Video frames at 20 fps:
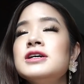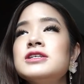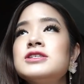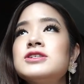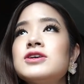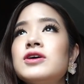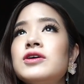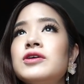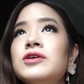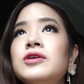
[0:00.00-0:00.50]

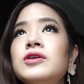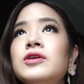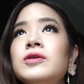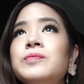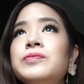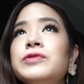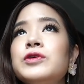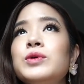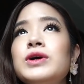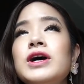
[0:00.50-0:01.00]
So
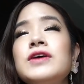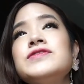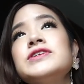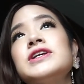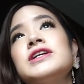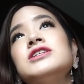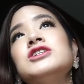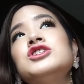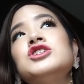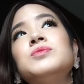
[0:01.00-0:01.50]
we have to
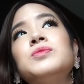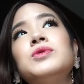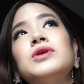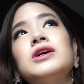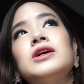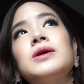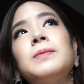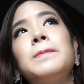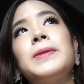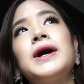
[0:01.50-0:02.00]
get to
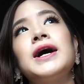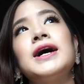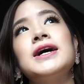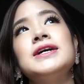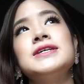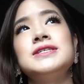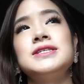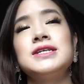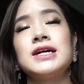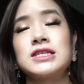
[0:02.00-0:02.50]
Shibuya by
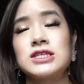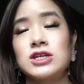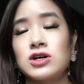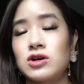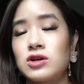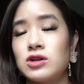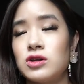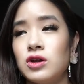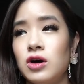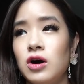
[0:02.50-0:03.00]
six
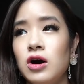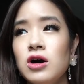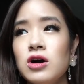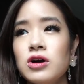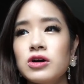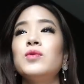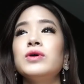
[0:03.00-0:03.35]
o'clock.